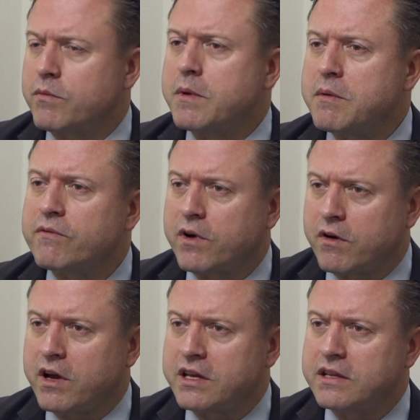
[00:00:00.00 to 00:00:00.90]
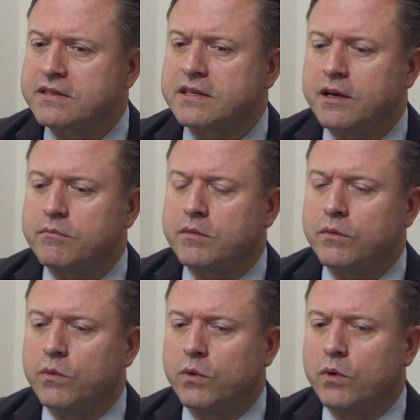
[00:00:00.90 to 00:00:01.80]
maybe for our audience,
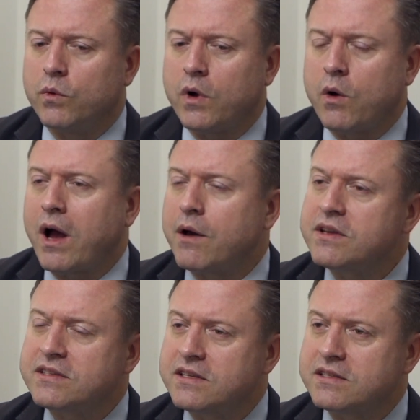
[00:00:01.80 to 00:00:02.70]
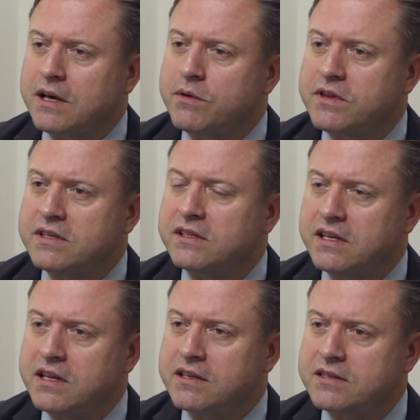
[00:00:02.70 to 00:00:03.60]
how do these
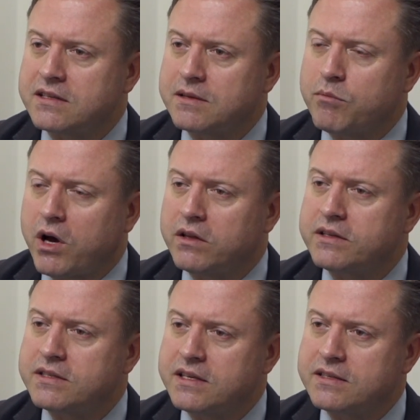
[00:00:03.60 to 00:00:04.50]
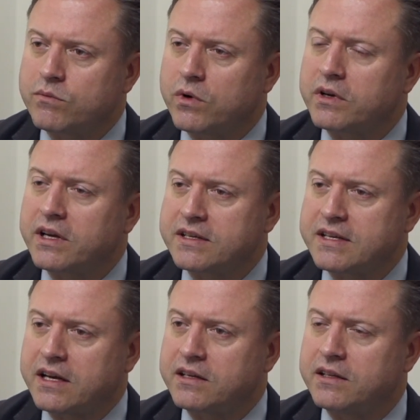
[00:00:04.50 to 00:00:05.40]
leniency policies work
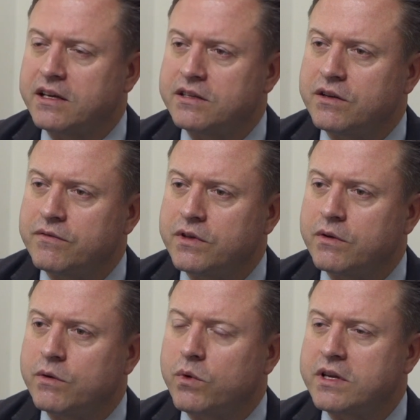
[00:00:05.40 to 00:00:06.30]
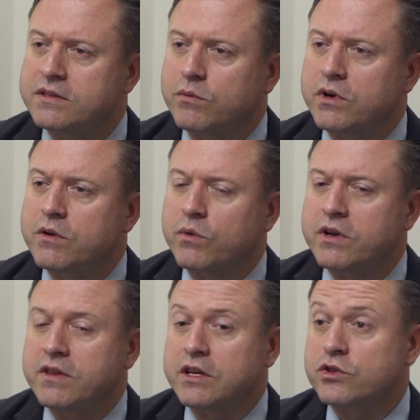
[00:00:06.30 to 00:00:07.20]
exactly in your view? And what
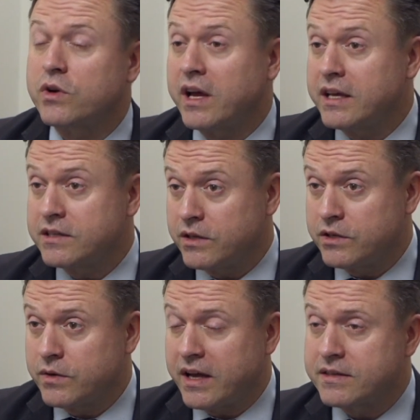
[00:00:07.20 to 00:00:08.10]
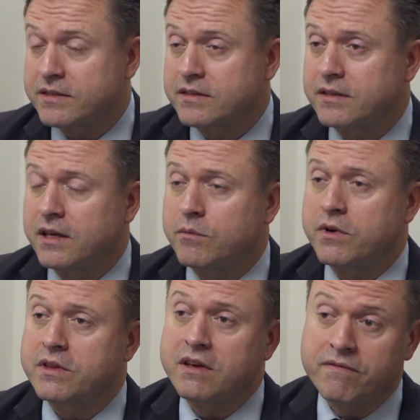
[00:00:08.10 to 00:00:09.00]
are they trying to address and
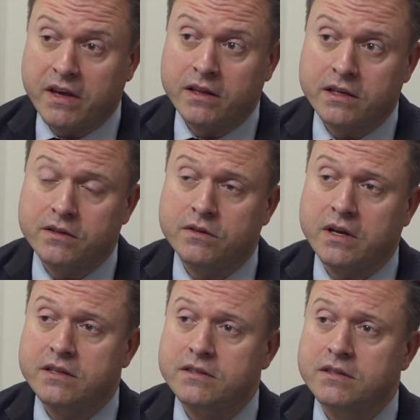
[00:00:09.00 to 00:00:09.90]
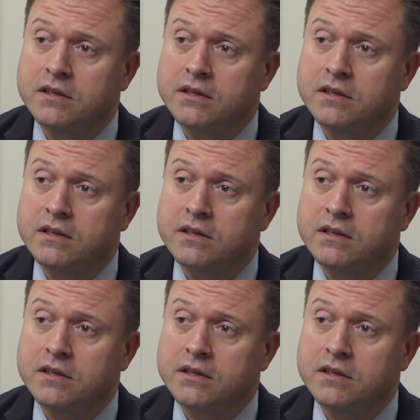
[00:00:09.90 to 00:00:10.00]
what are they failing to address?